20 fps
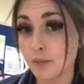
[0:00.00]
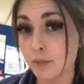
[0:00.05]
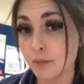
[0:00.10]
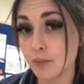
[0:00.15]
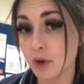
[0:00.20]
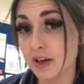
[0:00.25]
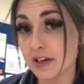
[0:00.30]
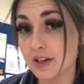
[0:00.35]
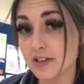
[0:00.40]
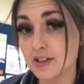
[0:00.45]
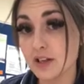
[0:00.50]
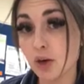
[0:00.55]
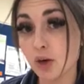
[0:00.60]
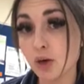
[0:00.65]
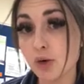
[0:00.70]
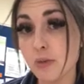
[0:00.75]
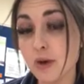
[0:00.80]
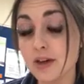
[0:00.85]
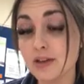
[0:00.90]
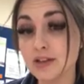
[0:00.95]
pregnancy
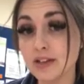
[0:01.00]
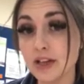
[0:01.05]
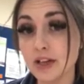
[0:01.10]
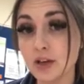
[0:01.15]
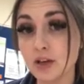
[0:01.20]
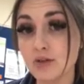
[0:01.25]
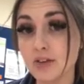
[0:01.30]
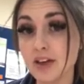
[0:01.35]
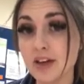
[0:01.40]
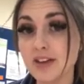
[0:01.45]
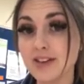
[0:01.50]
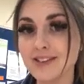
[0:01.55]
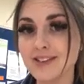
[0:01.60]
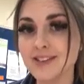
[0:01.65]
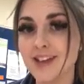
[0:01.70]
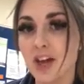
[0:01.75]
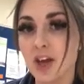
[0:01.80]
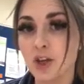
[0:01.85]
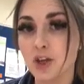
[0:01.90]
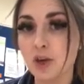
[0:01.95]
hormones
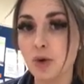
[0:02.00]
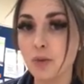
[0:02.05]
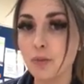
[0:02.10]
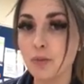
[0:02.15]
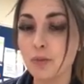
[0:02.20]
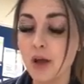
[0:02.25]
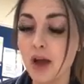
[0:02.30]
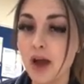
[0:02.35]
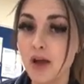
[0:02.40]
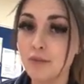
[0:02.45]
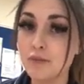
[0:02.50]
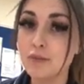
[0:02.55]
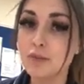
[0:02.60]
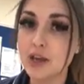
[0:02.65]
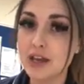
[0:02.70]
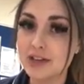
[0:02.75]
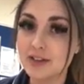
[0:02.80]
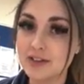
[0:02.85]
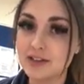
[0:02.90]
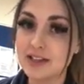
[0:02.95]
increase, your
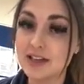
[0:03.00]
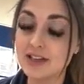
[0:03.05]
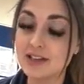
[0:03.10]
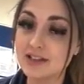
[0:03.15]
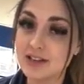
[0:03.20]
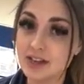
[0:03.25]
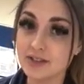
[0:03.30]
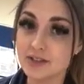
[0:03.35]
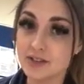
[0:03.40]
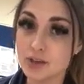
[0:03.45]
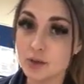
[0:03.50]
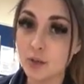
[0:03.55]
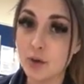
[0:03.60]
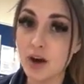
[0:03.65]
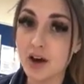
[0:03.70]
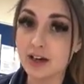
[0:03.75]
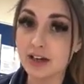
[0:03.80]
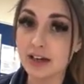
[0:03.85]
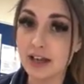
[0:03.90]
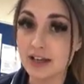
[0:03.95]
insulin tends to
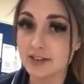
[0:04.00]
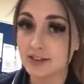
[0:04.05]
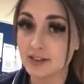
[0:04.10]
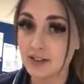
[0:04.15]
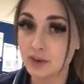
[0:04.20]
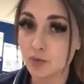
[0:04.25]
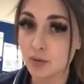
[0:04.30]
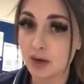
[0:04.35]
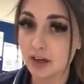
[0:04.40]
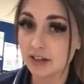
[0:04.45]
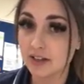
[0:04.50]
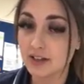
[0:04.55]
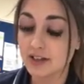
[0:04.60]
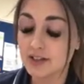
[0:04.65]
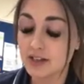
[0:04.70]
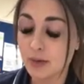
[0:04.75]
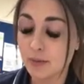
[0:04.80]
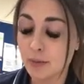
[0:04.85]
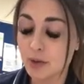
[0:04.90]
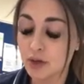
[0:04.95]
work less as
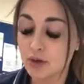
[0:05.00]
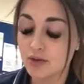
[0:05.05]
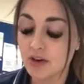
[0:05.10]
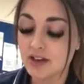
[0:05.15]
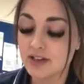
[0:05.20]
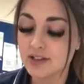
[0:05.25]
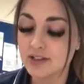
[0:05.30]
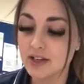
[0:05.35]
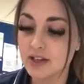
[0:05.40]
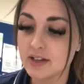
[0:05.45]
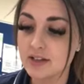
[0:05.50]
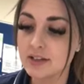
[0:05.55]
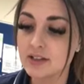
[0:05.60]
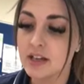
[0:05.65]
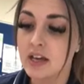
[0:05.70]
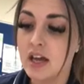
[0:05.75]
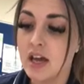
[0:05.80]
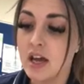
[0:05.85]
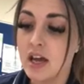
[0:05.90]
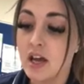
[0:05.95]
pregnancy progresses.
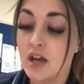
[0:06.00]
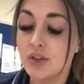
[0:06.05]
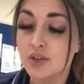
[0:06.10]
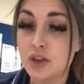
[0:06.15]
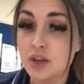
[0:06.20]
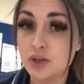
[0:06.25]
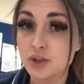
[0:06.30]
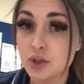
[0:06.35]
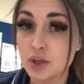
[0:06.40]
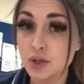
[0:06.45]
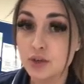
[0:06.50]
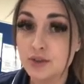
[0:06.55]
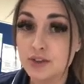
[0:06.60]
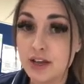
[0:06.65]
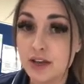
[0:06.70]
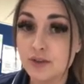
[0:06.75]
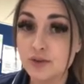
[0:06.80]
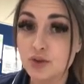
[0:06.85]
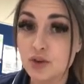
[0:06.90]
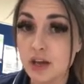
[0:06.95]
The 2
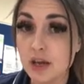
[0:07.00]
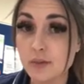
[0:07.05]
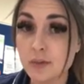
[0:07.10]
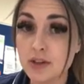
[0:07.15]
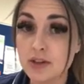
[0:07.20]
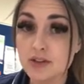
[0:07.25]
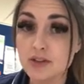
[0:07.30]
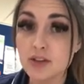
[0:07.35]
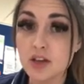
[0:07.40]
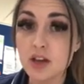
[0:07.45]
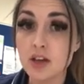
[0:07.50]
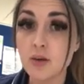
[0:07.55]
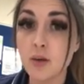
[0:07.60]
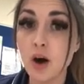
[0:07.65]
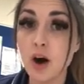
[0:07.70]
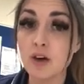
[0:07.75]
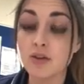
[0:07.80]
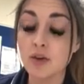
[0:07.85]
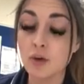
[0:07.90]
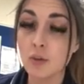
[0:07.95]
safe treatments, so you
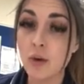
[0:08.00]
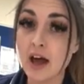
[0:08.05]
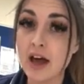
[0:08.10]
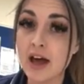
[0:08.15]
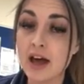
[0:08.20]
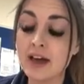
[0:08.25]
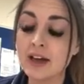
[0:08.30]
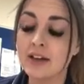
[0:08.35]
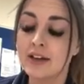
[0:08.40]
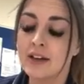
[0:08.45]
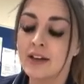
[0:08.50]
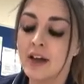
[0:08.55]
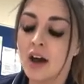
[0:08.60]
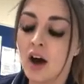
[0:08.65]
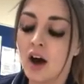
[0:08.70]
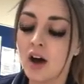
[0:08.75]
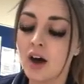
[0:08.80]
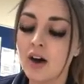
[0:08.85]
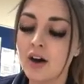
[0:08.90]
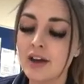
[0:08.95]
are aware,
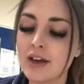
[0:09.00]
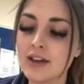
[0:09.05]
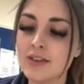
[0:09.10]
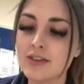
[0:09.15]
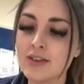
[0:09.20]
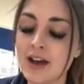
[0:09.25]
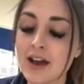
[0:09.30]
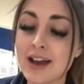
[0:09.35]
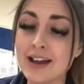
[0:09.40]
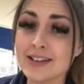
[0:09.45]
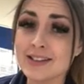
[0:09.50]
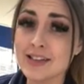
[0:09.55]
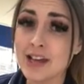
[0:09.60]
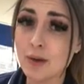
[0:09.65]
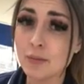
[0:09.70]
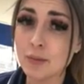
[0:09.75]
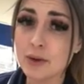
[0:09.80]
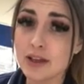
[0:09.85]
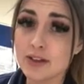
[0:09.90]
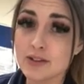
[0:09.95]
are either a
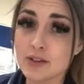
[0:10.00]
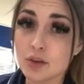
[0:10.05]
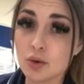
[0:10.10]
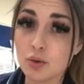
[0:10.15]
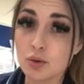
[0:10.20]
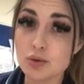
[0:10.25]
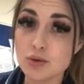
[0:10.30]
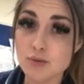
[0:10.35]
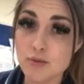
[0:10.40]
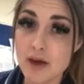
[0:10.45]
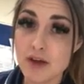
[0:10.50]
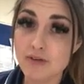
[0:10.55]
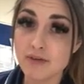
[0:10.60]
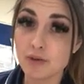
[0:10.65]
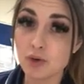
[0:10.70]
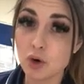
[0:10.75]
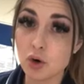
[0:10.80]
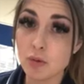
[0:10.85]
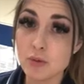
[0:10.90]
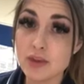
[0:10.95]
tablet called
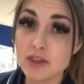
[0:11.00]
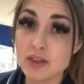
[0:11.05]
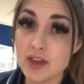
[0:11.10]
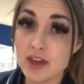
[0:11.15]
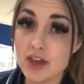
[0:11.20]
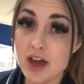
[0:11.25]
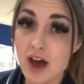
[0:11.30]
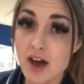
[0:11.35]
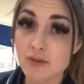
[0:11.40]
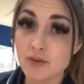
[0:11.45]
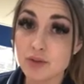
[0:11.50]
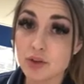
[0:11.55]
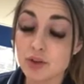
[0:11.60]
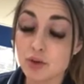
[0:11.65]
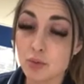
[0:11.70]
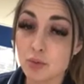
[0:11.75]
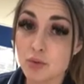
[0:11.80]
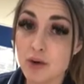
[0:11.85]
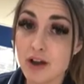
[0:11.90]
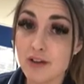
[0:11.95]
metformin that you have with
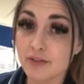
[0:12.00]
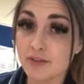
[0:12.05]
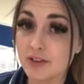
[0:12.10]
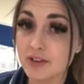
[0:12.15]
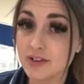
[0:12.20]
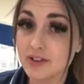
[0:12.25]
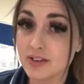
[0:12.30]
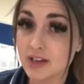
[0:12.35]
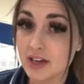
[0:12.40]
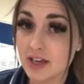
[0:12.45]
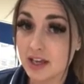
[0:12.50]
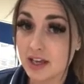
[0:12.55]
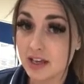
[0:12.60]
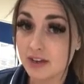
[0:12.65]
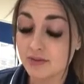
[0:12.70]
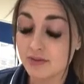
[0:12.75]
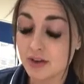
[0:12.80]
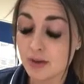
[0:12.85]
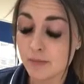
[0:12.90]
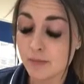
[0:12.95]
your breakfast and
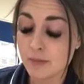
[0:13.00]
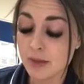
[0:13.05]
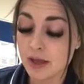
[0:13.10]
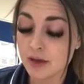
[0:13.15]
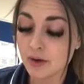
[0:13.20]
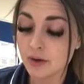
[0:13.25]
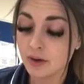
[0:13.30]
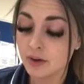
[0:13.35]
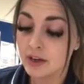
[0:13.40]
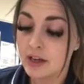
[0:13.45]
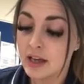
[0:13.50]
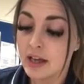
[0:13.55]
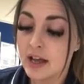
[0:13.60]
evening meal.